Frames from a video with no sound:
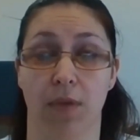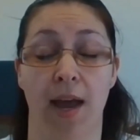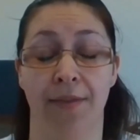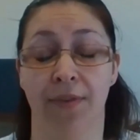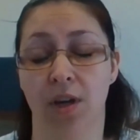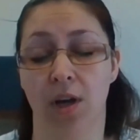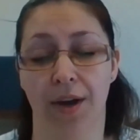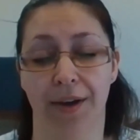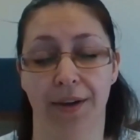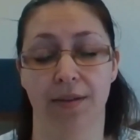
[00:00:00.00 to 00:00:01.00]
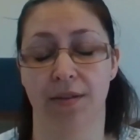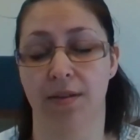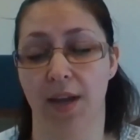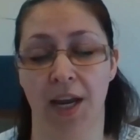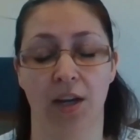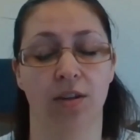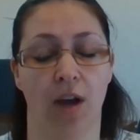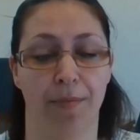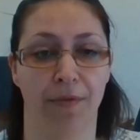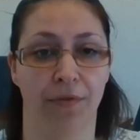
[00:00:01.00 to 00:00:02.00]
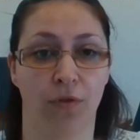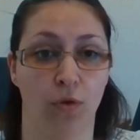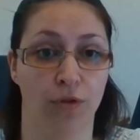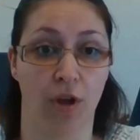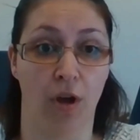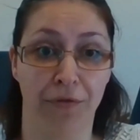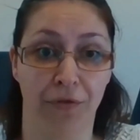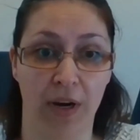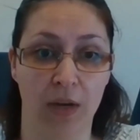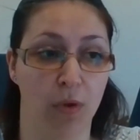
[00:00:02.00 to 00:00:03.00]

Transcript: advertise any type of course offering.